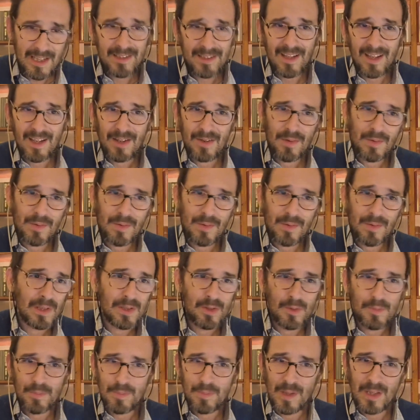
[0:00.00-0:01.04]
the kidney,
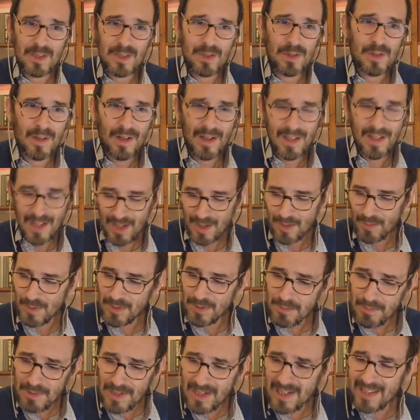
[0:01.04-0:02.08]
when you're
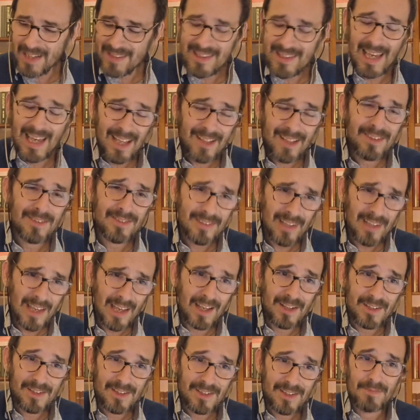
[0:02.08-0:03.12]
really at the end
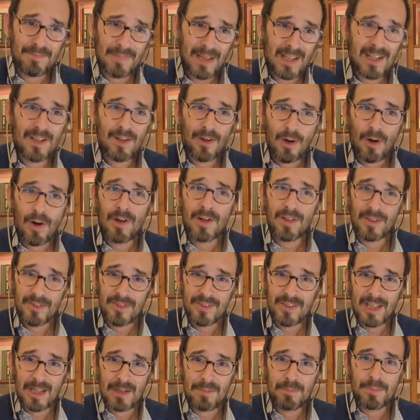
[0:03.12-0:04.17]
stage, many
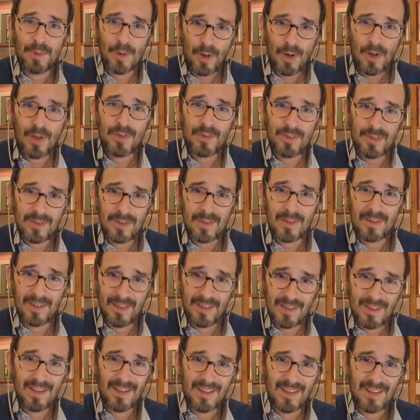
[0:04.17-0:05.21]
organs can
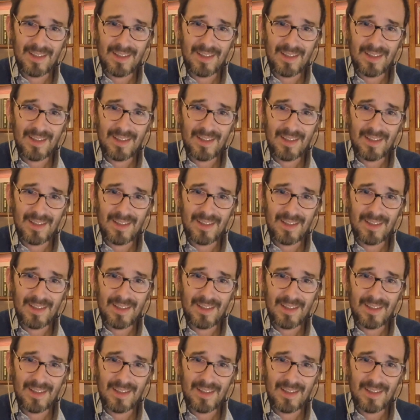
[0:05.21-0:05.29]
poison